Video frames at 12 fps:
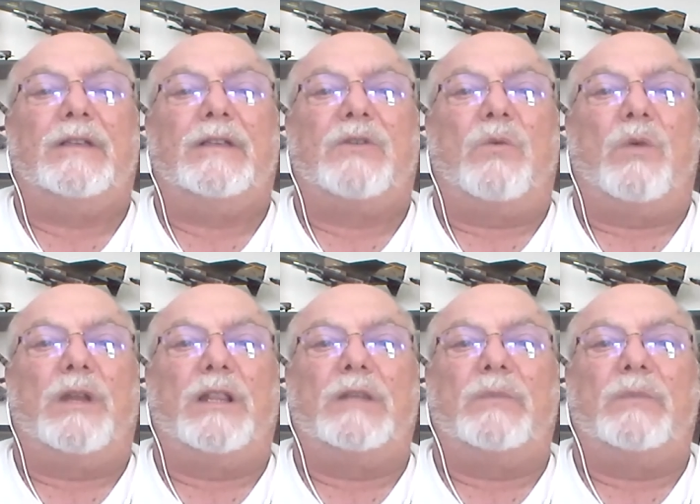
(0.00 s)
So one
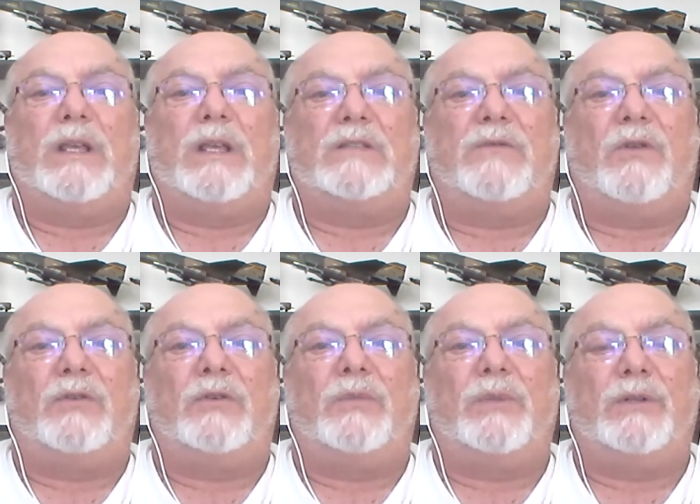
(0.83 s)
of the biggest
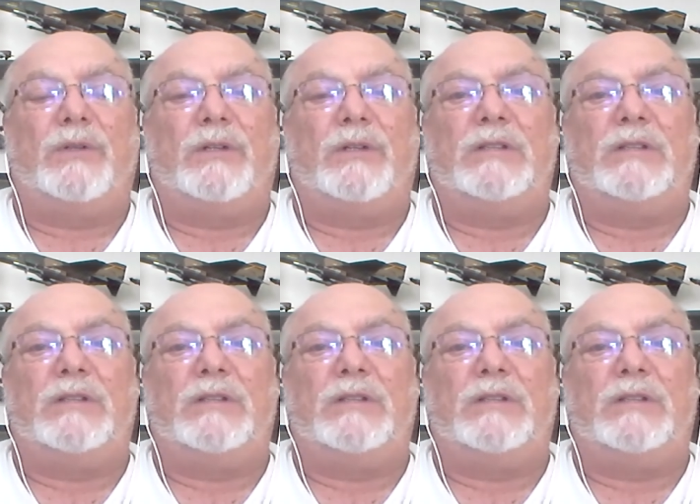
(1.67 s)
vulnerabilities